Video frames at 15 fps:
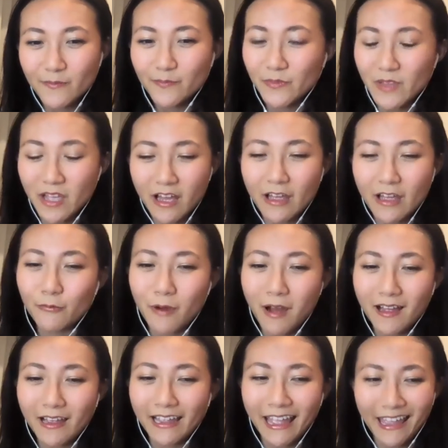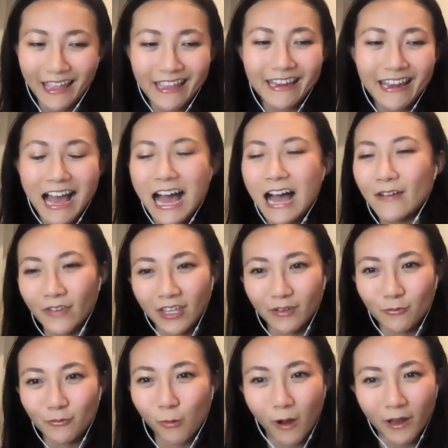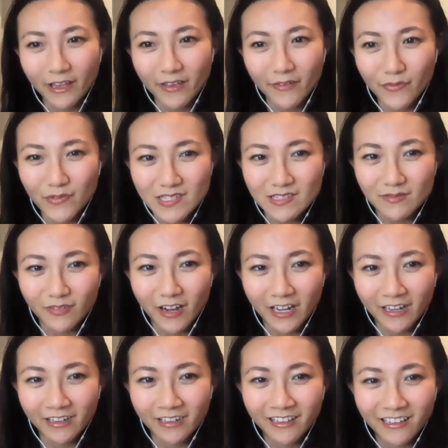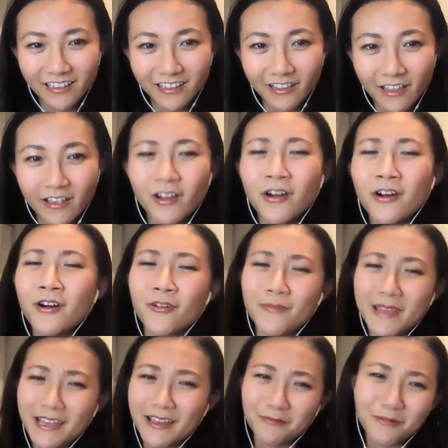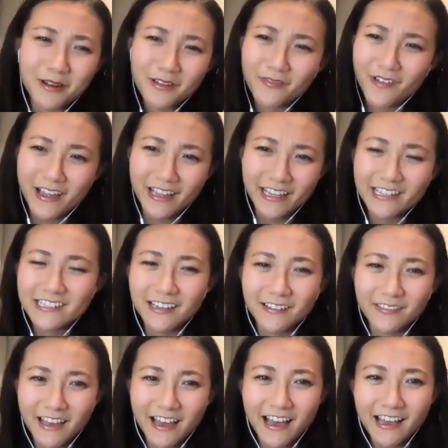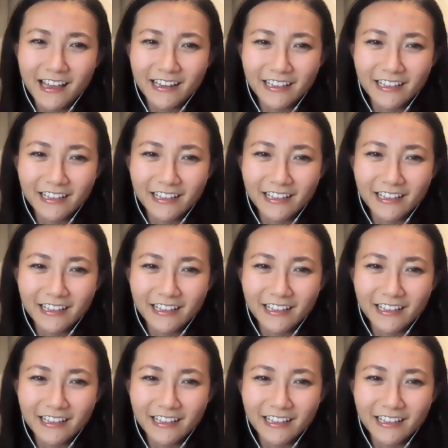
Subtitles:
I hate having what ifs, right? Like, oh man, what if I had done that?